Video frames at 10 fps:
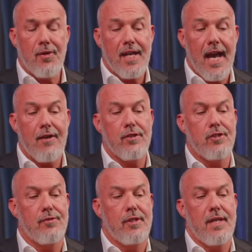average
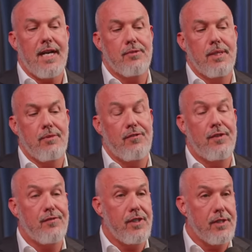over the last maybe
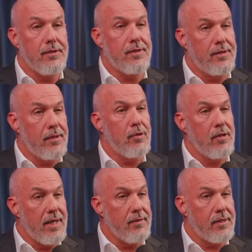50 years is somewhere
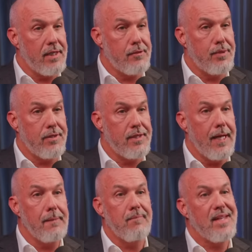around
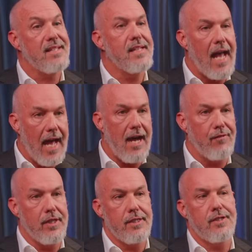6%. That's
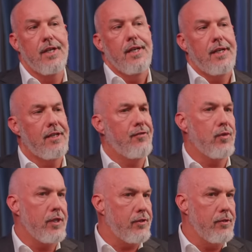average. And if
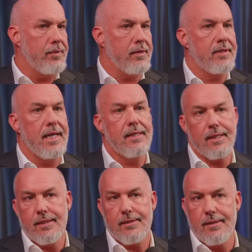we're at 2%,
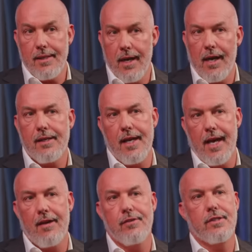that's not
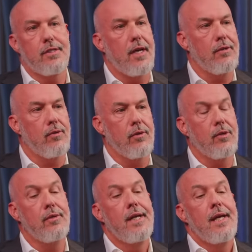average, not
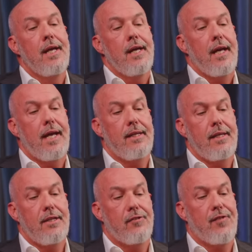normal. And
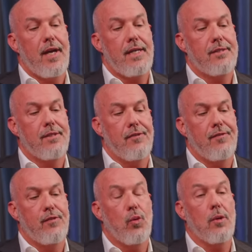in the face of
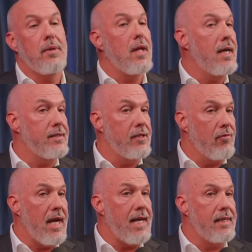normalizing
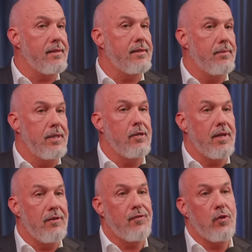rates to be
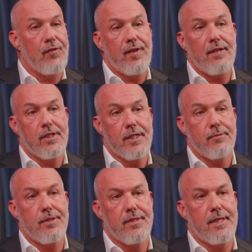around 4, 5,
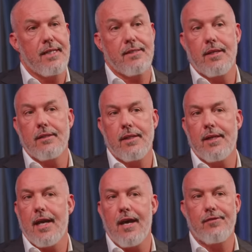6%, suddenly
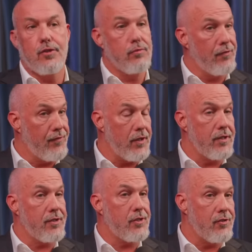they have to
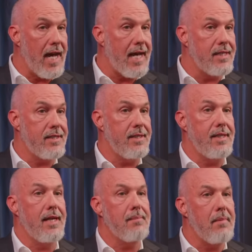reverse
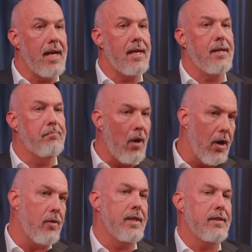strategy and make
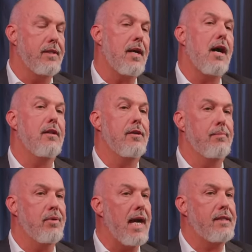borrowing the dollar
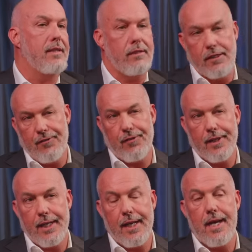practically
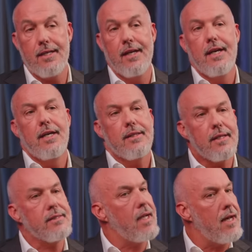free again.
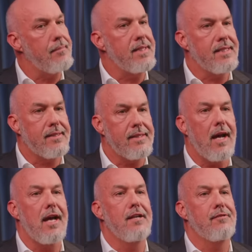That's got to be a
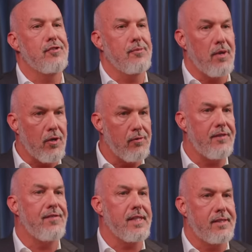sign of some
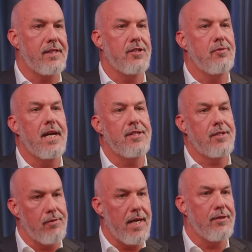horrific
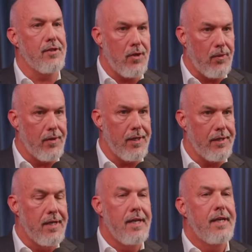situation around the corner.